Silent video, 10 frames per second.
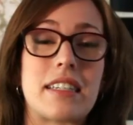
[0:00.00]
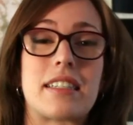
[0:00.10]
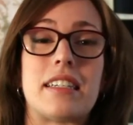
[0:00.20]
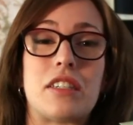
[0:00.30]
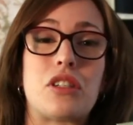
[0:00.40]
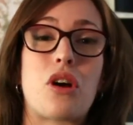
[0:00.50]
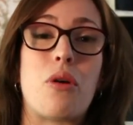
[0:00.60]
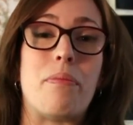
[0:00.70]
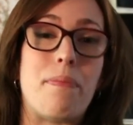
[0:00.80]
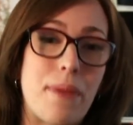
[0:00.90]
this is
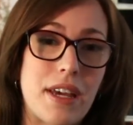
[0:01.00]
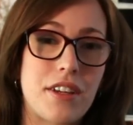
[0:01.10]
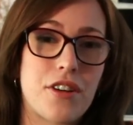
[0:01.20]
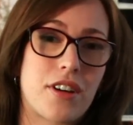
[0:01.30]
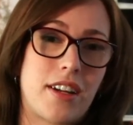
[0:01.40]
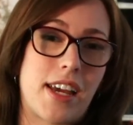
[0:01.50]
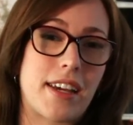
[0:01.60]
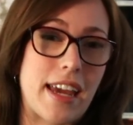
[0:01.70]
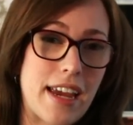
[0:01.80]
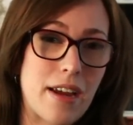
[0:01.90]
so big, you're going to
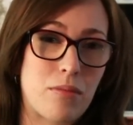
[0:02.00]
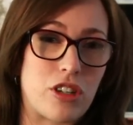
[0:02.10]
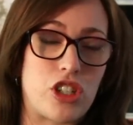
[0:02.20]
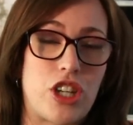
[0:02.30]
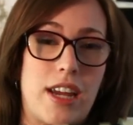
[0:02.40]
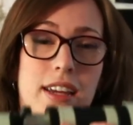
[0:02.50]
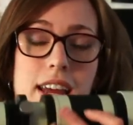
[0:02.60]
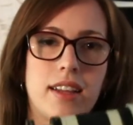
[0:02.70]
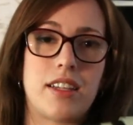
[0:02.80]
get camera shake.